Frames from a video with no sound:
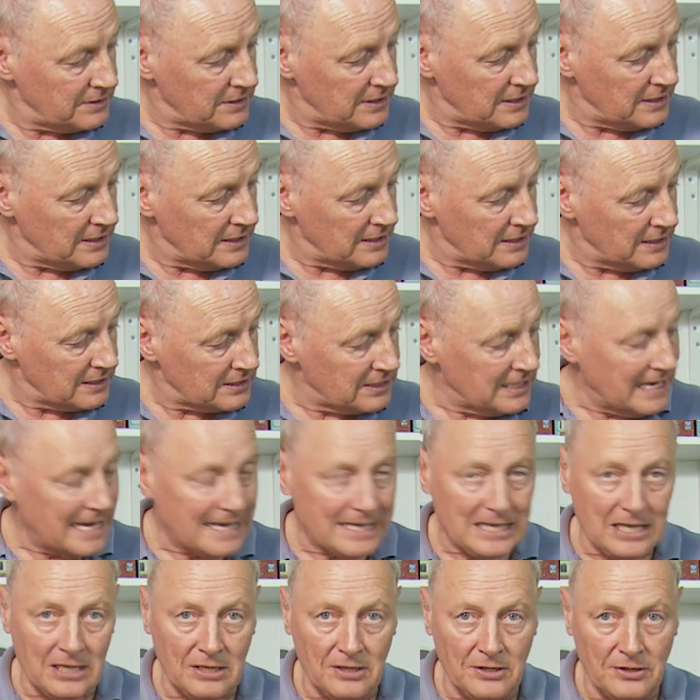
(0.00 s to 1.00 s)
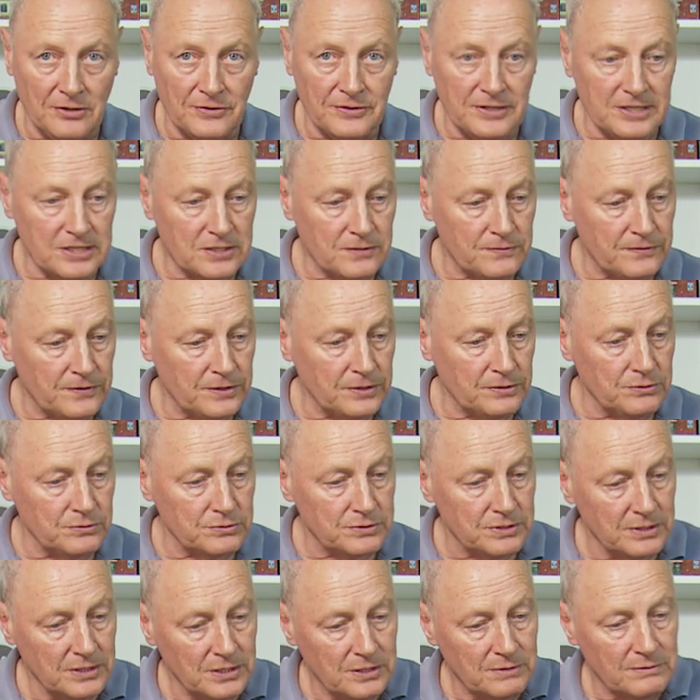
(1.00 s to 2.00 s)
uh, cattle on this
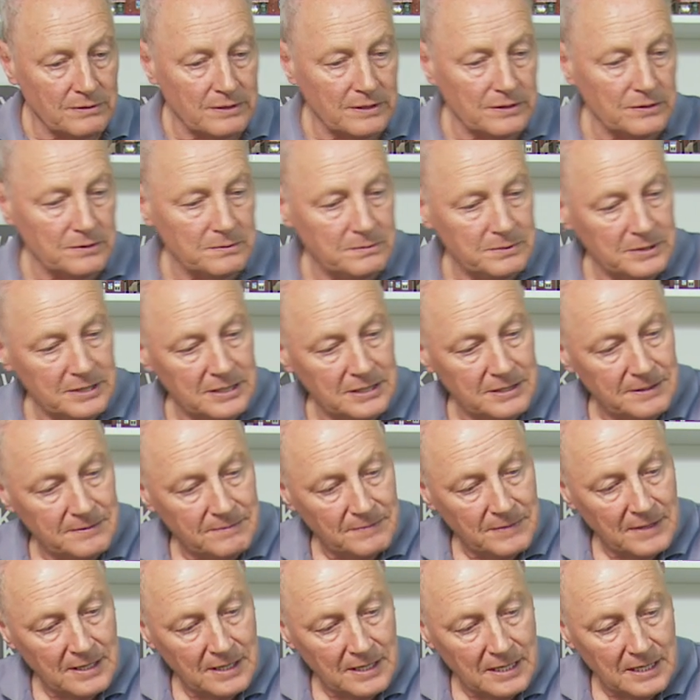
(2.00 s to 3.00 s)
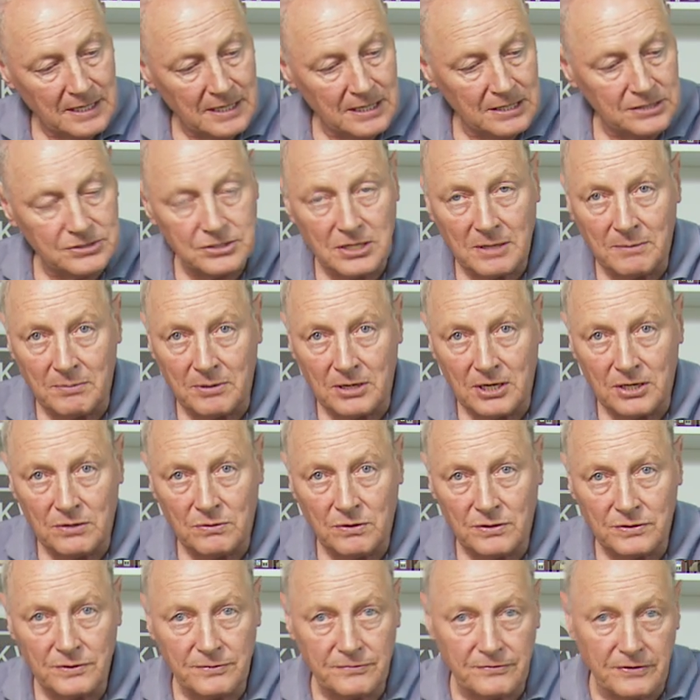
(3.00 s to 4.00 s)
field where it'll be uh, double O
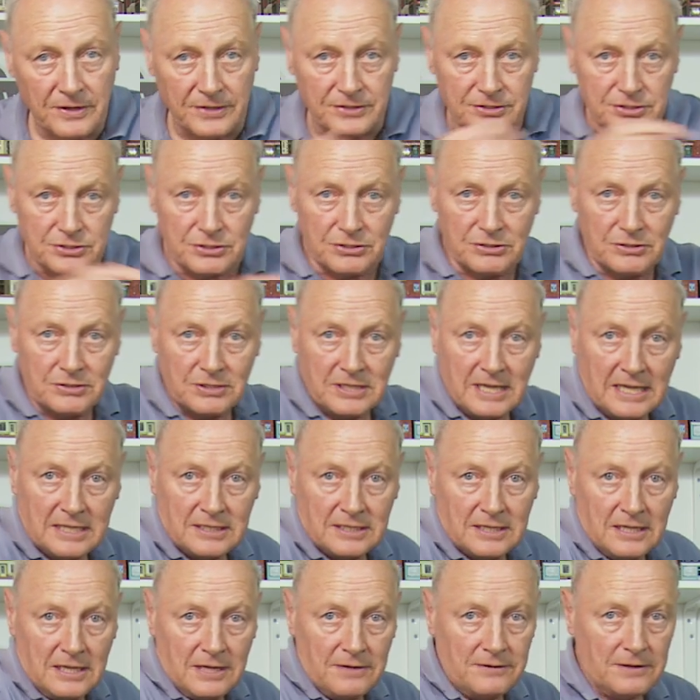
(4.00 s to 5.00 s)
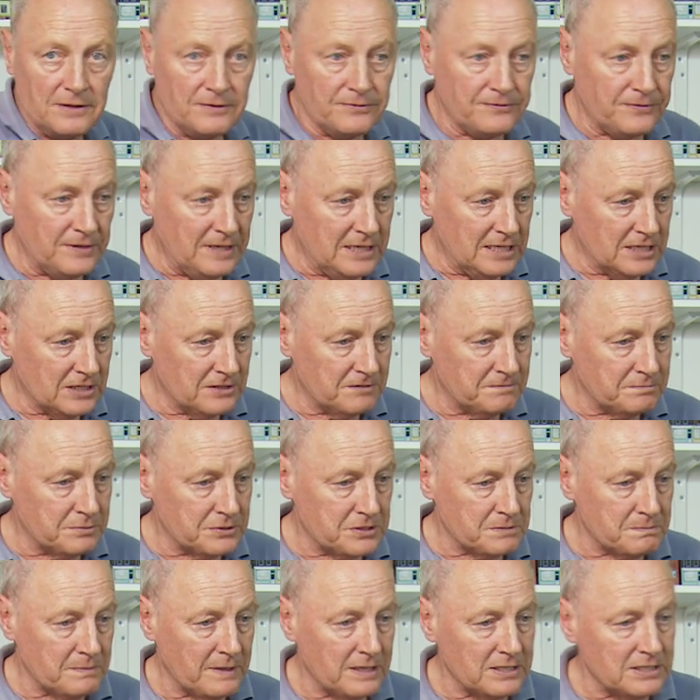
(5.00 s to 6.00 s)
on the front so you get a, a, feeling of
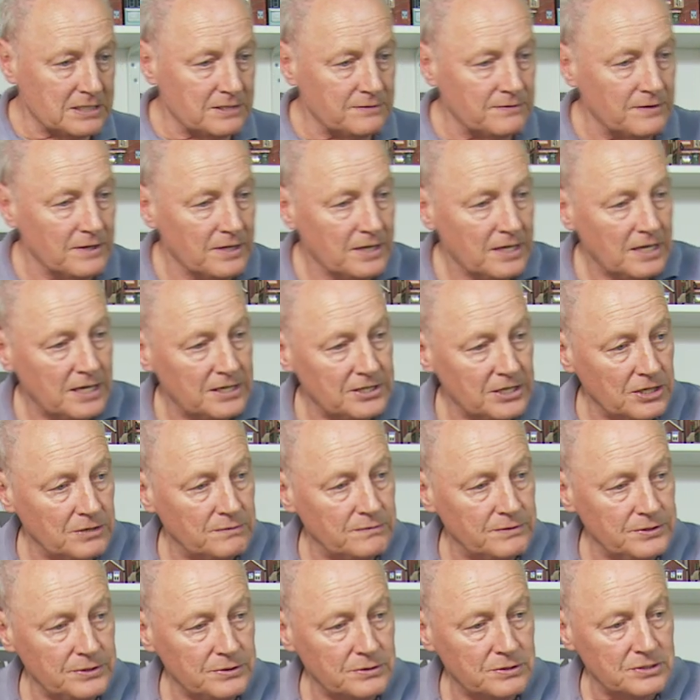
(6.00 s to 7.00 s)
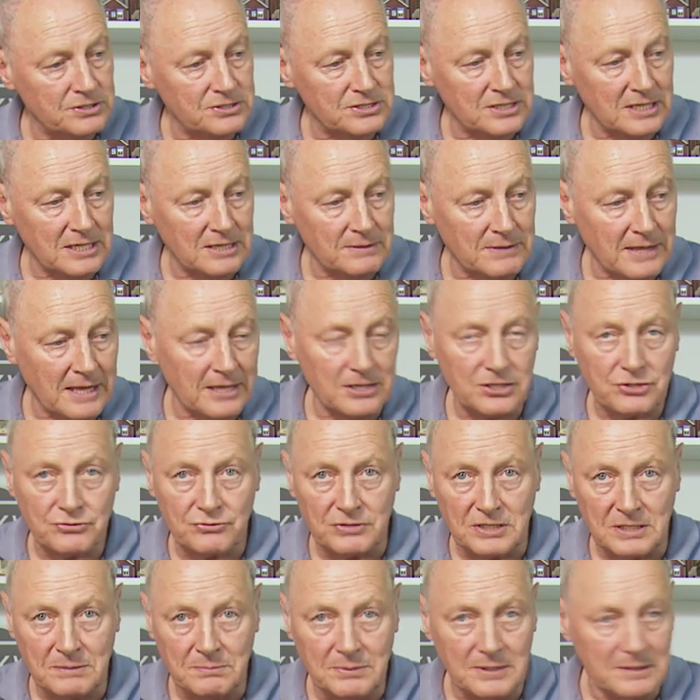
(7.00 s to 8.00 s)
perspective and hopefully you can see that
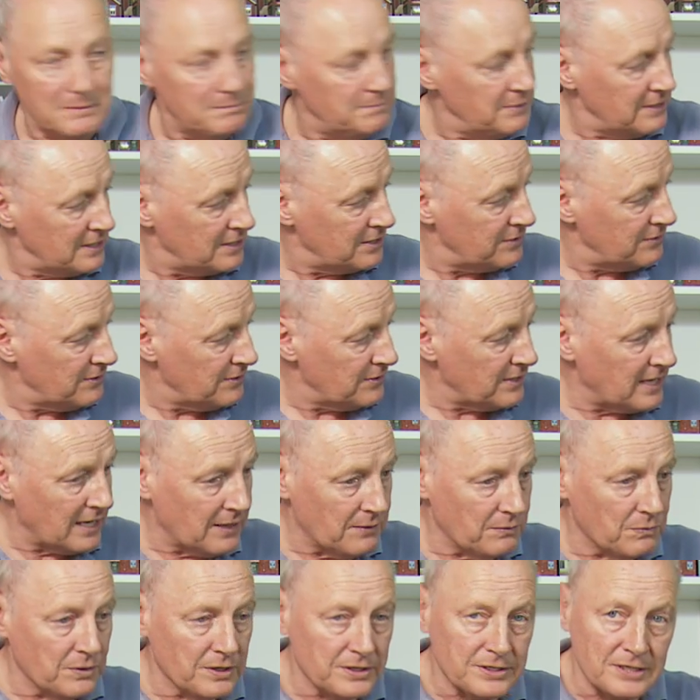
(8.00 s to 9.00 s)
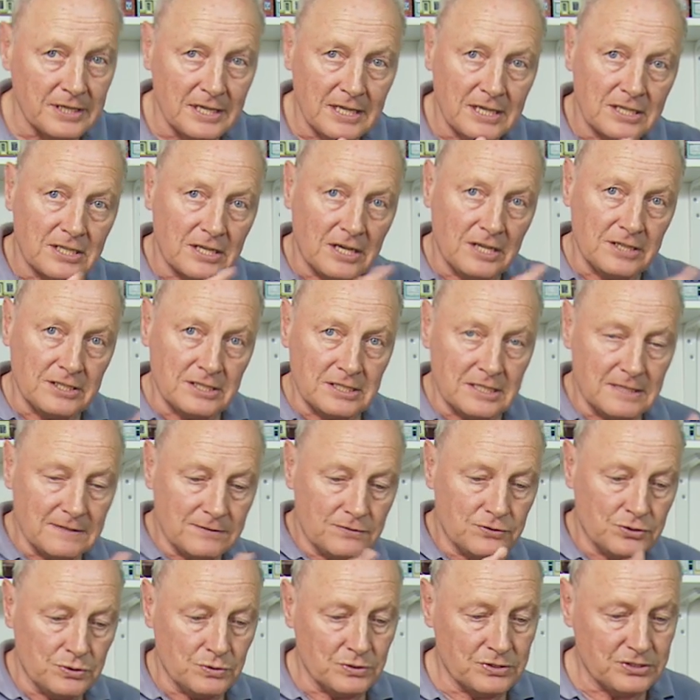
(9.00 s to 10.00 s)
tree being bigger than that one kind of
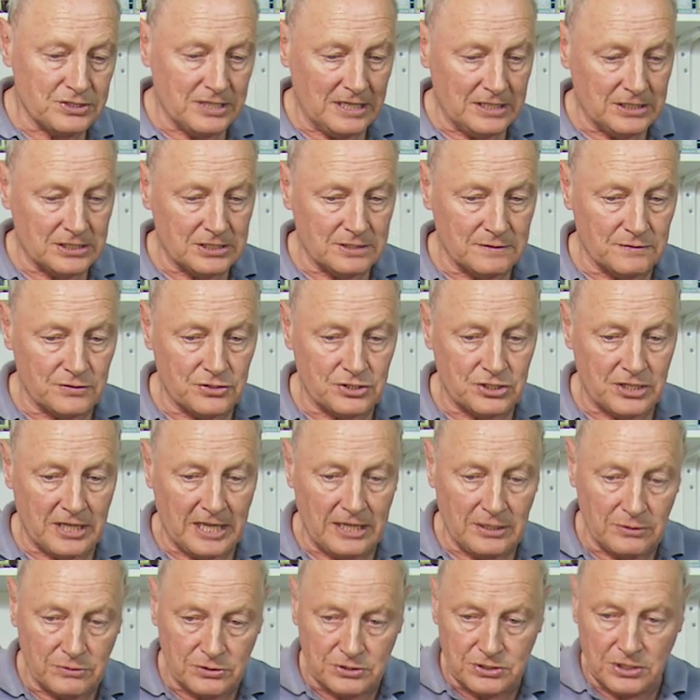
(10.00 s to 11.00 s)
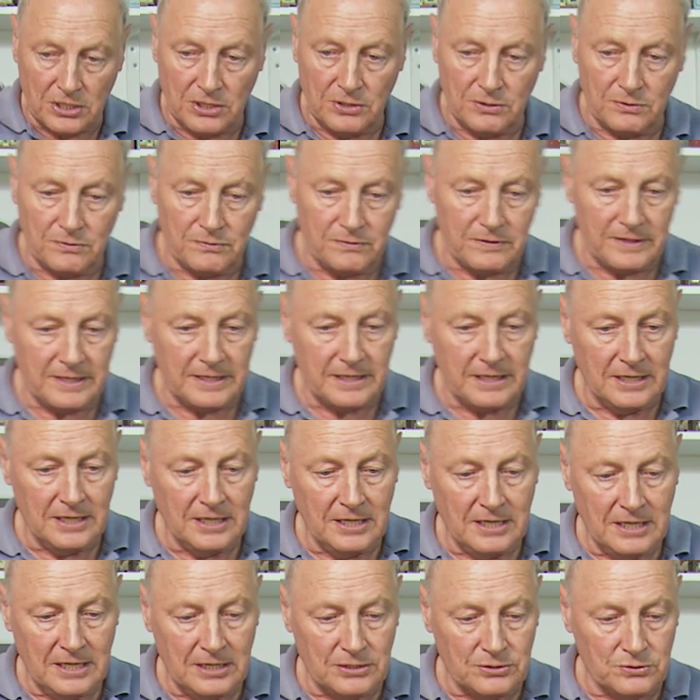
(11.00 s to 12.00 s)
gives you a sense of scale so hopefully
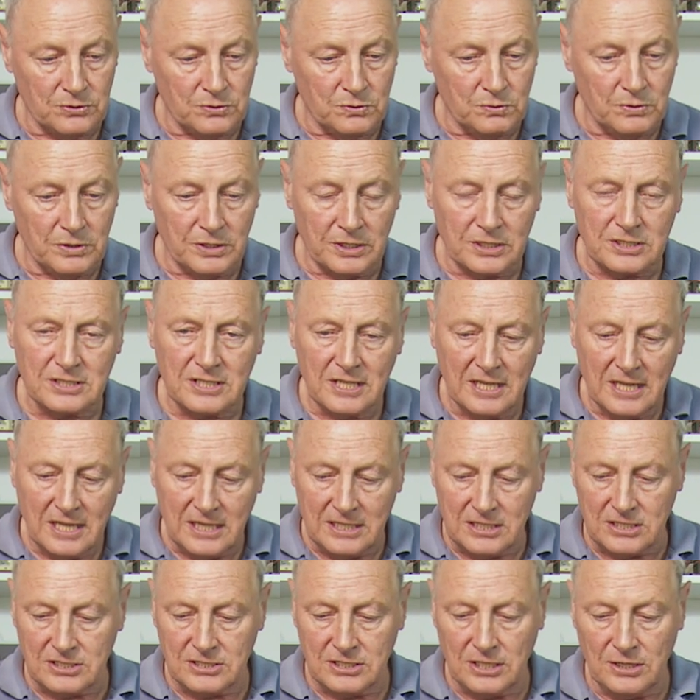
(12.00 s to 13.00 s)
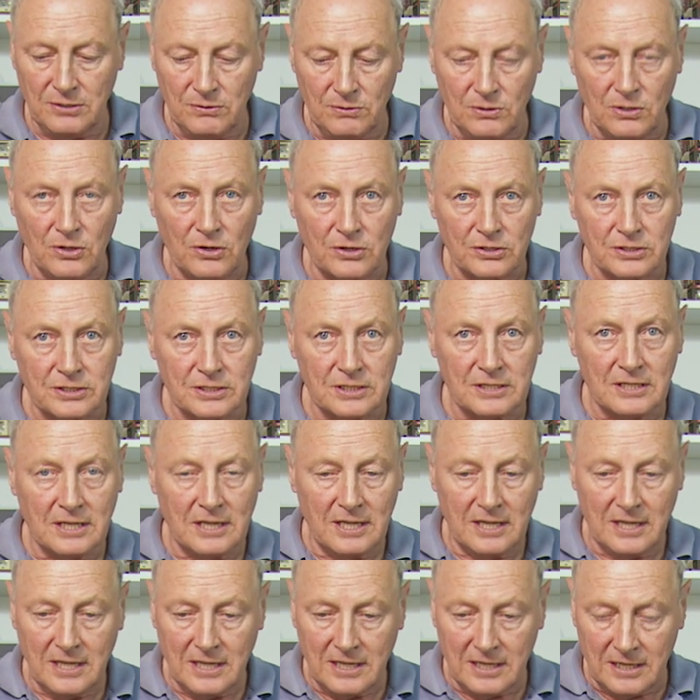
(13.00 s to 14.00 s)
it all works and it's no longer
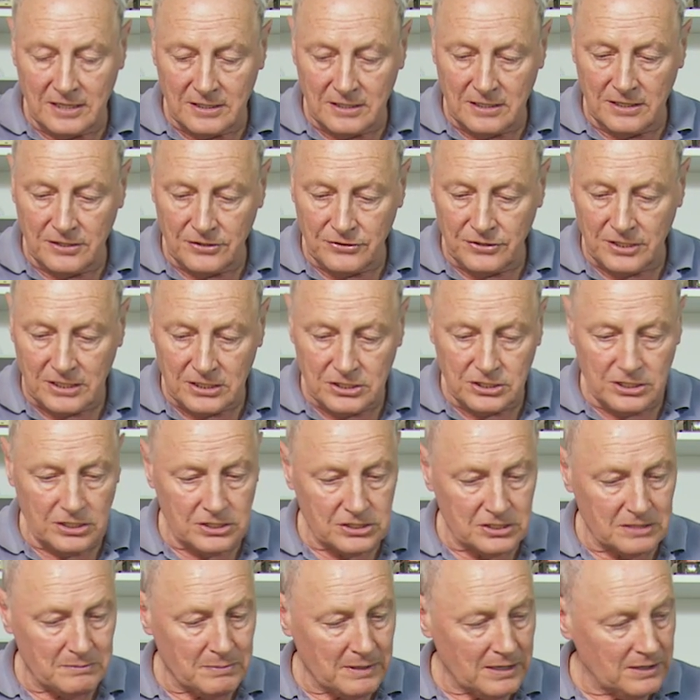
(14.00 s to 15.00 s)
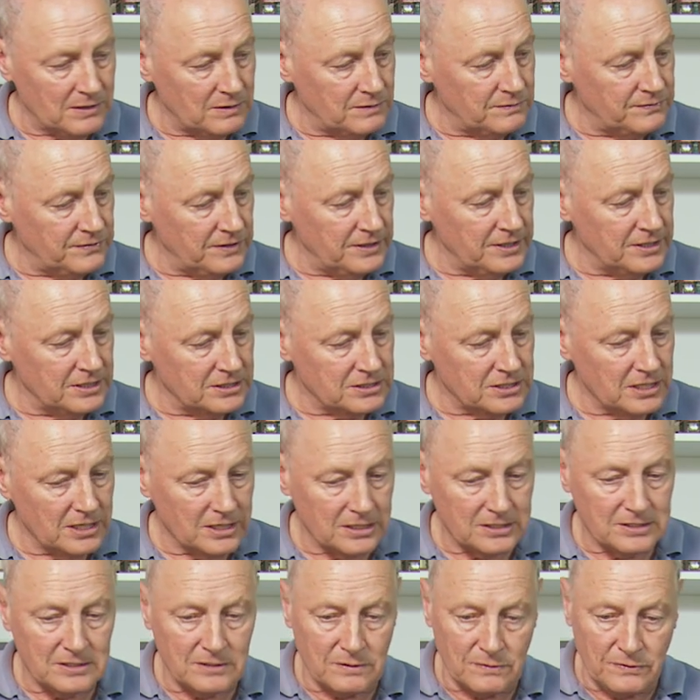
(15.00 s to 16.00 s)
I think just about the
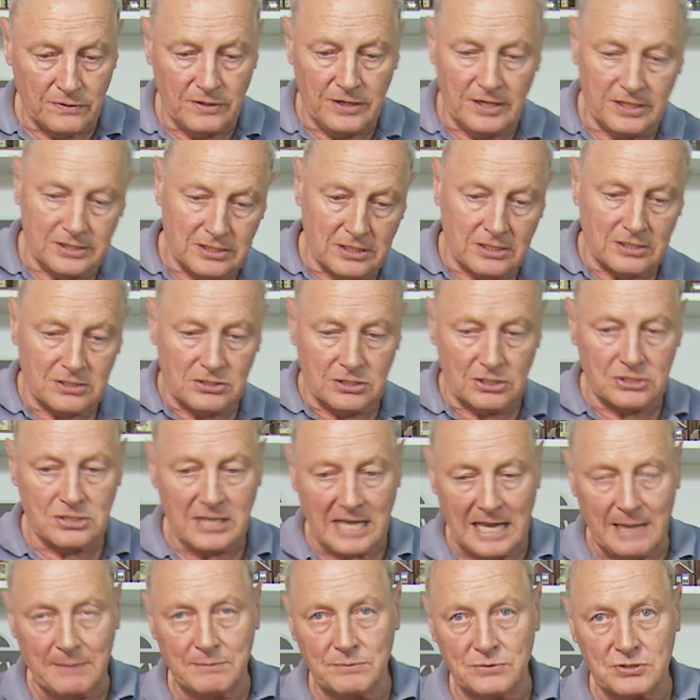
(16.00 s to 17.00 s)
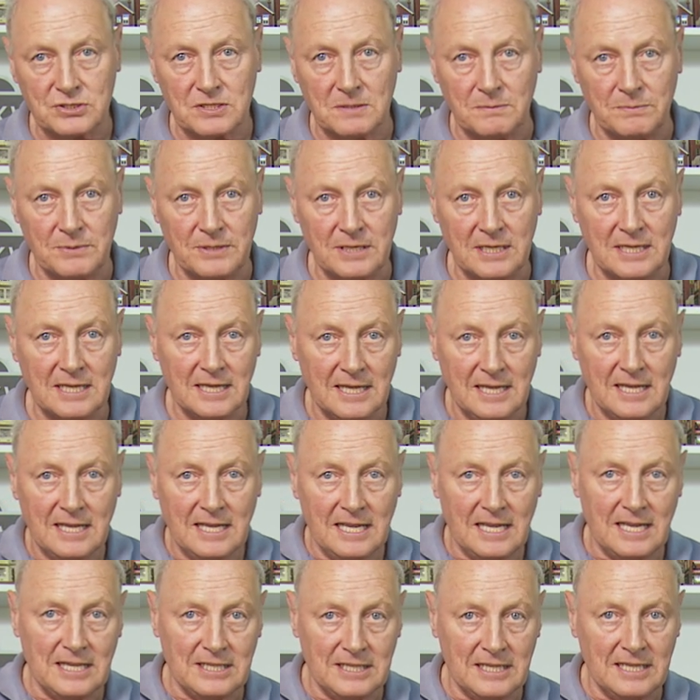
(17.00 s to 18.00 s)
viaduct the viaduct just happens to be
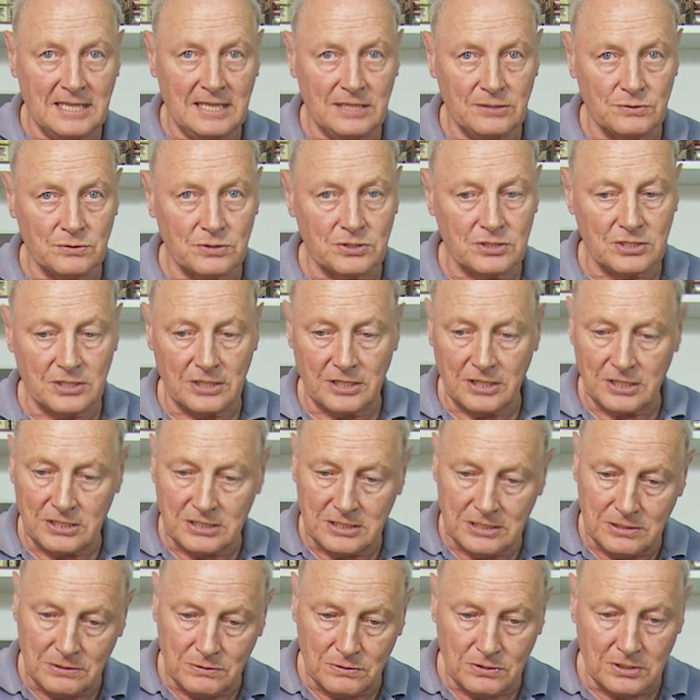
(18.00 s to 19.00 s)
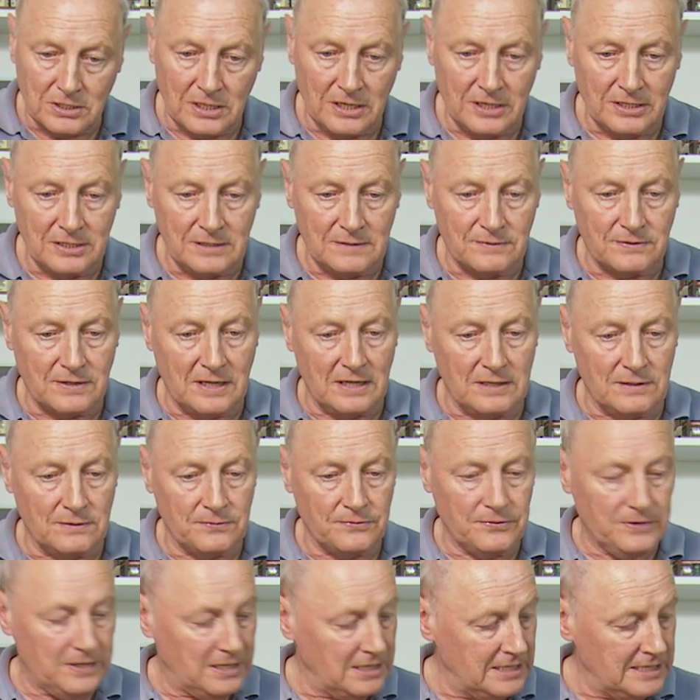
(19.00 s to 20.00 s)
in a hillside and you kind of get the
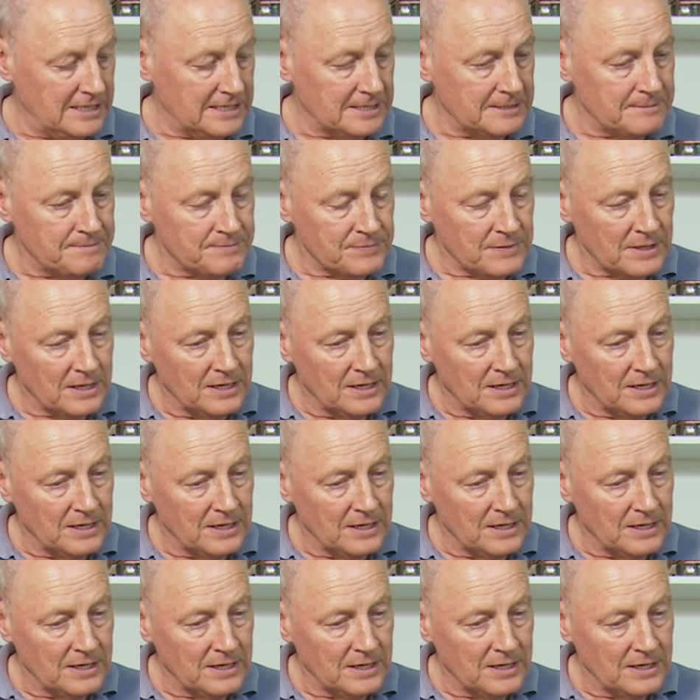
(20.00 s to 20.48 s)
feeling